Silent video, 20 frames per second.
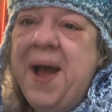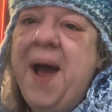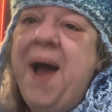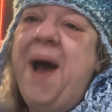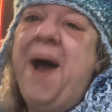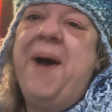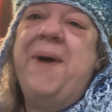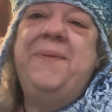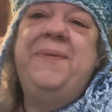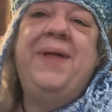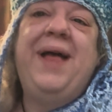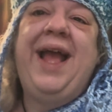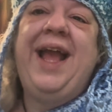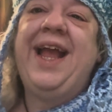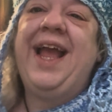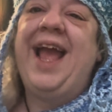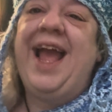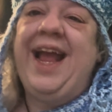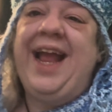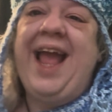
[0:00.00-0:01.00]
I'm
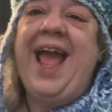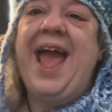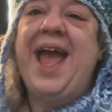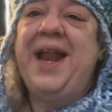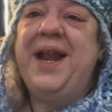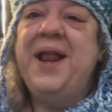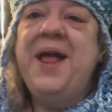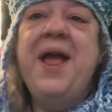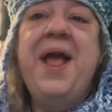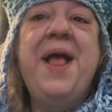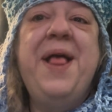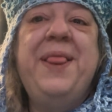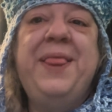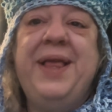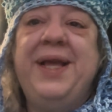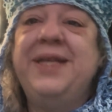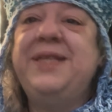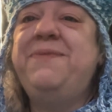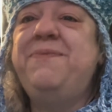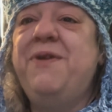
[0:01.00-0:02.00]
like, again,
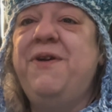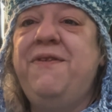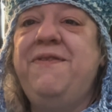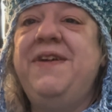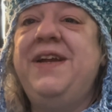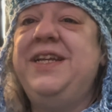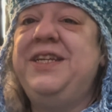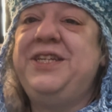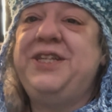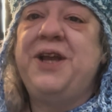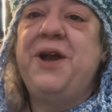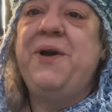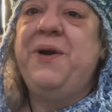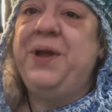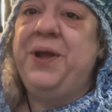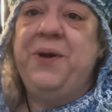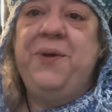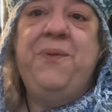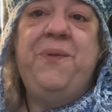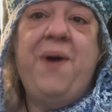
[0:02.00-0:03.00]
these movies show
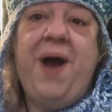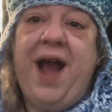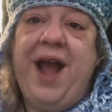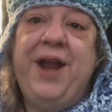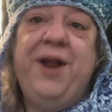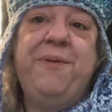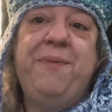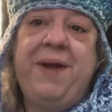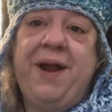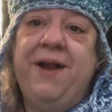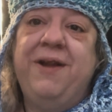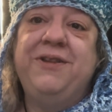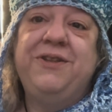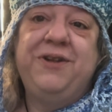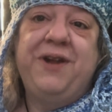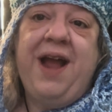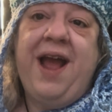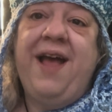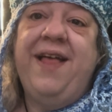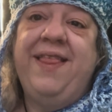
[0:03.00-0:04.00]
you why your parents
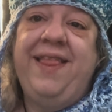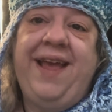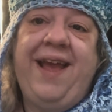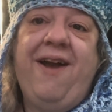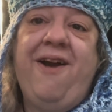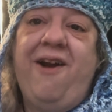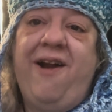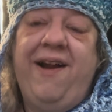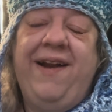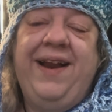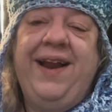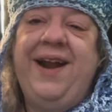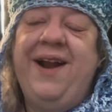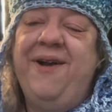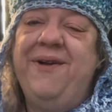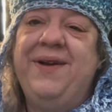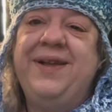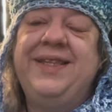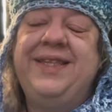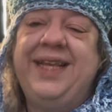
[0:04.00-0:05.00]
are how they are,
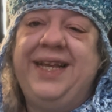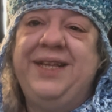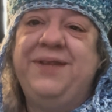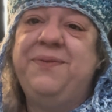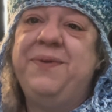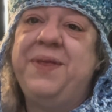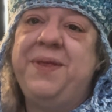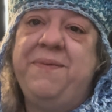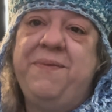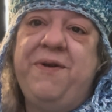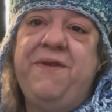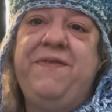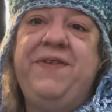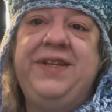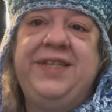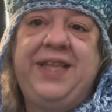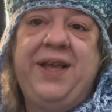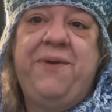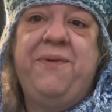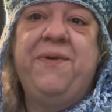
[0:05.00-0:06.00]
because these were the
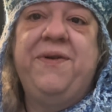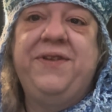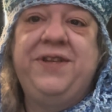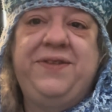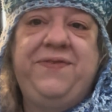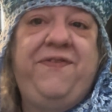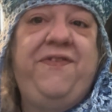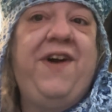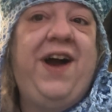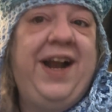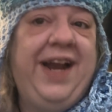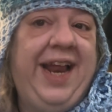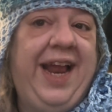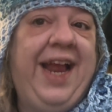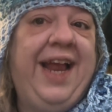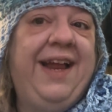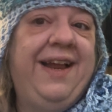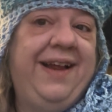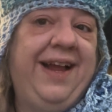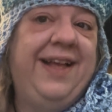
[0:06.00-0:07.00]
movies that were
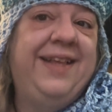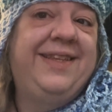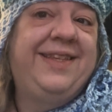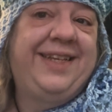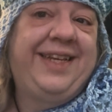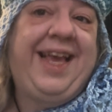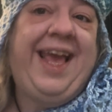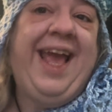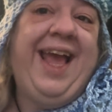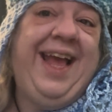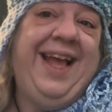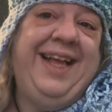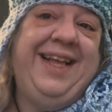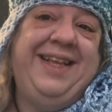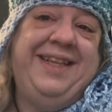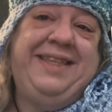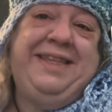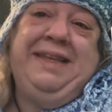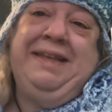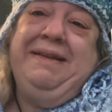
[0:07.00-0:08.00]
funny as the
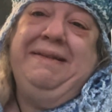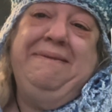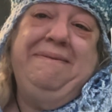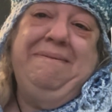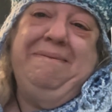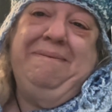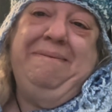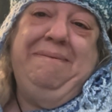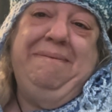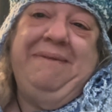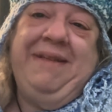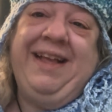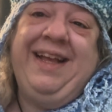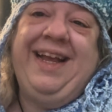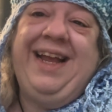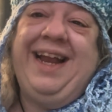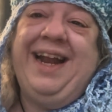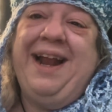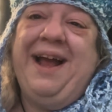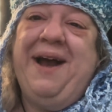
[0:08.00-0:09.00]
kids.
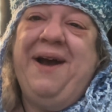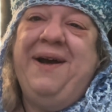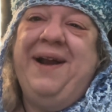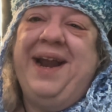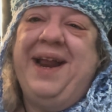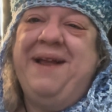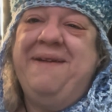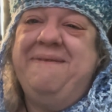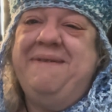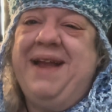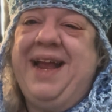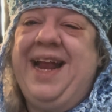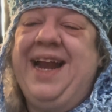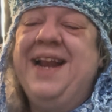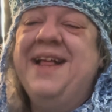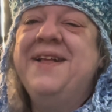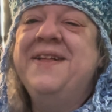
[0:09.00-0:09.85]
You know what I mean?